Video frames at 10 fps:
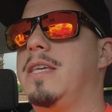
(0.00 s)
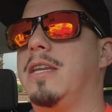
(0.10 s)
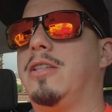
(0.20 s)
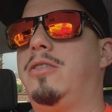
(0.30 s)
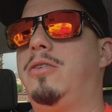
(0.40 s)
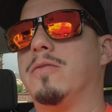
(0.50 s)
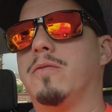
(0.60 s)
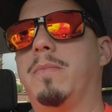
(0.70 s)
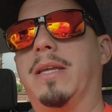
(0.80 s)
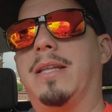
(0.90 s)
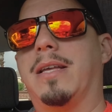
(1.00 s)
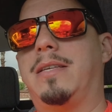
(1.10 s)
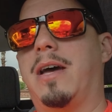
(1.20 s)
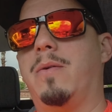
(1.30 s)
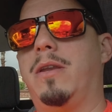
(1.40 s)
then it doesn't make that
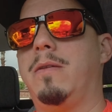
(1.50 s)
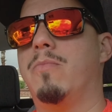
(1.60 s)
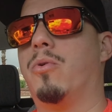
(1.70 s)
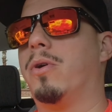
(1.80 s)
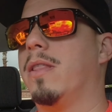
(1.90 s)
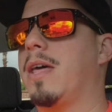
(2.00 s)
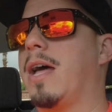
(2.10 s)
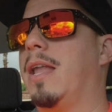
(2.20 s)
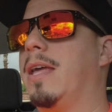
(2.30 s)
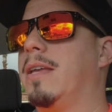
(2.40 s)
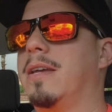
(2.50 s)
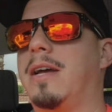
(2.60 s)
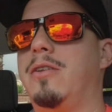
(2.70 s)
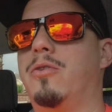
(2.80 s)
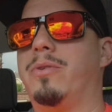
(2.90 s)
sound anymore that like
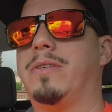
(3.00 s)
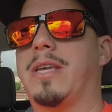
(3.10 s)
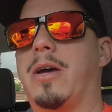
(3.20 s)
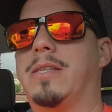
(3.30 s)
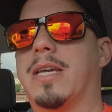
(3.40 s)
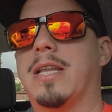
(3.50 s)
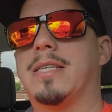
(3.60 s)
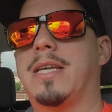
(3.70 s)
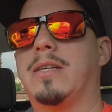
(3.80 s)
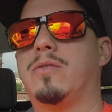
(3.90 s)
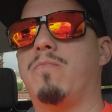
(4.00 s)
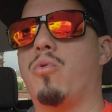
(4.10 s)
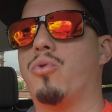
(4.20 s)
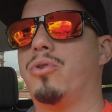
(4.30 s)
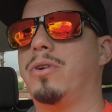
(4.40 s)
annoying sound it kind of sounds
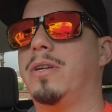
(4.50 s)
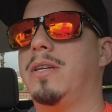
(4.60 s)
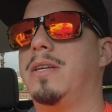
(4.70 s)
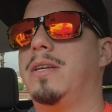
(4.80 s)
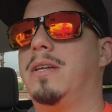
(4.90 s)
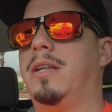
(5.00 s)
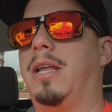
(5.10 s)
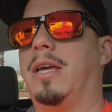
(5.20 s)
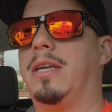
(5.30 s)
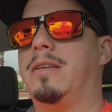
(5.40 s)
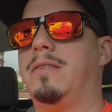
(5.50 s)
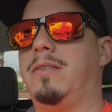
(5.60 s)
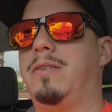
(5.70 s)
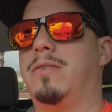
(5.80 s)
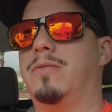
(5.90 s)
more like
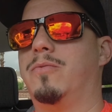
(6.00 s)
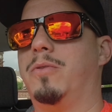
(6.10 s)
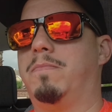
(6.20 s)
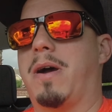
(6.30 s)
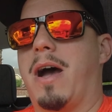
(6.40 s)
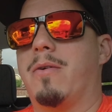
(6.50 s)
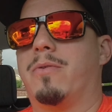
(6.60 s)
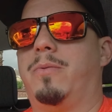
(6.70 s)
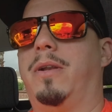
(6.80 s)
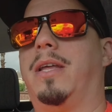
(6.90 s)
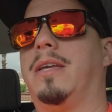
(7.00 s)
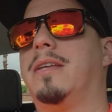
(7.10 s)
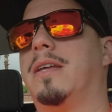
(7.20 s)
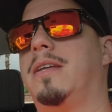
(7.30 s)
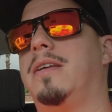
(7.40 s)
you know with power with like
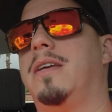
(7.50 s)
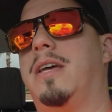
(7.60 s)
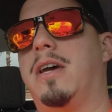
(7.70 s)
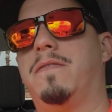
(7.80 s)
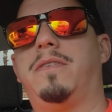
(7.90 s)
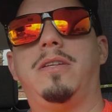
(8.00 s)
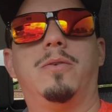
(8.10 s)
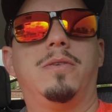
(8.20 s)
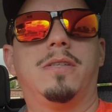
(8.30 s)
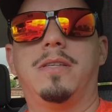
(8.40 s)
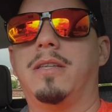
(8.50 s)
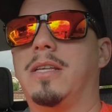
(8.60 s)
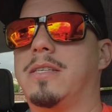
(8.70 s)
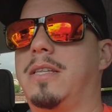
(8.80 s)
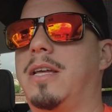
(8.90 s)
hefty noises and
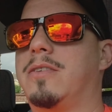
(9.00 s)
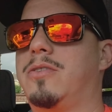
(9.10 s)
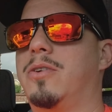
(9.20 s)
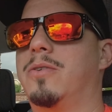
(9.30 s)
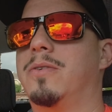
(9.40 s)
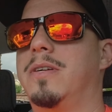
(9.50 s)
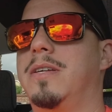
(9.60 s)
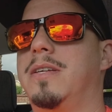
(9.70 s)
things like that so